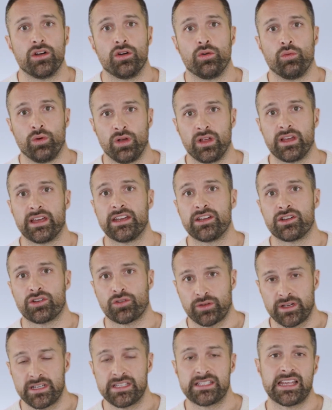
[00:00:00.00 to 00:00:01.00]
will
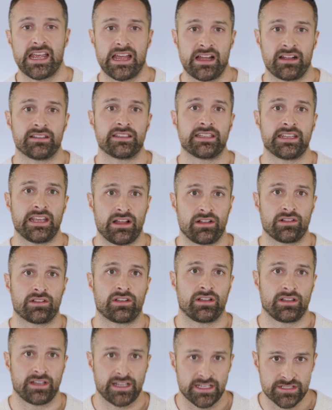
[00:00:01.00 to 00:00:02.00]
increase LDL
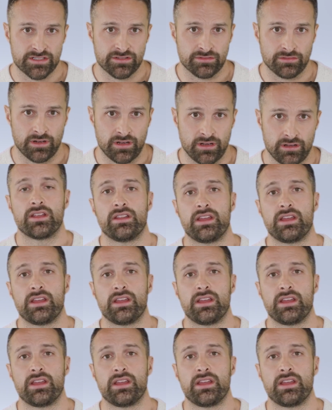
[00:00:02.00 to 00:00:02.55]
cholesterol.